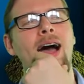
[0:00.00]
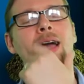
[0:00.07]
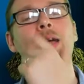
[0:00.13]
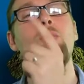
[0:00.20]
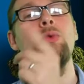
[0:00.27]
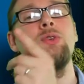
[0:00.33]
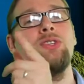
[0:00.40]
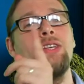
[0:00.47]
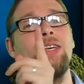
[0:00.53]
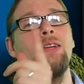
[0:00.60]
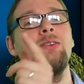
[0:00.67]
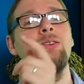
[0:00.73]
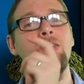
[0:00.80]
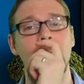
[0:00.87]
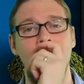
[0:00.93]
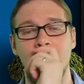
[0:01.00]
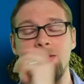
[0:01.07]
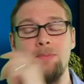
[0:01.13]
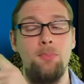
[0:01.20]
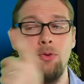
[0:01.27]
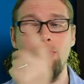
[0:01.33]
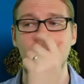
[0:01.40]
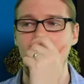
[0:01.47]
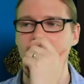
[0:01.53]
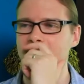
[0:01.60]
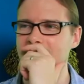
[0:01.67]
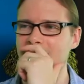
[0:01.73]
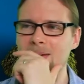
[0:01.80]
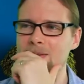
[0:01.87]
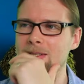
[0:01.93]
I was guilty of this, both
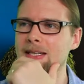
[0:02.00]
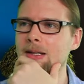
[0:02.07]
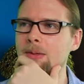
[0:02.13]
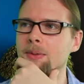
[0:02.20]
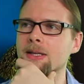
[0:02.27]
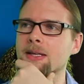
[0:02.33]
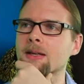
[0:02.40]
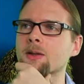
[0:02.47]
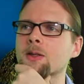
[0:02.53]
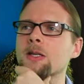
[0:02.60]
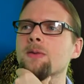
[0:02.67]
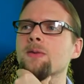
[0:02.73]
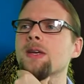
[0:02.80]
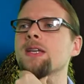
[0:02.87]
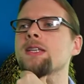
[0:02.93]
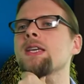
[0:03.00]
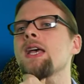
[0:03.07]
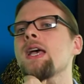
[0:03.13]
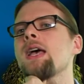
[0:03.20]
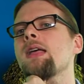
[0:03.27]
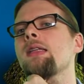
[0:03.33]
Katie and I was a little bit guilty of this,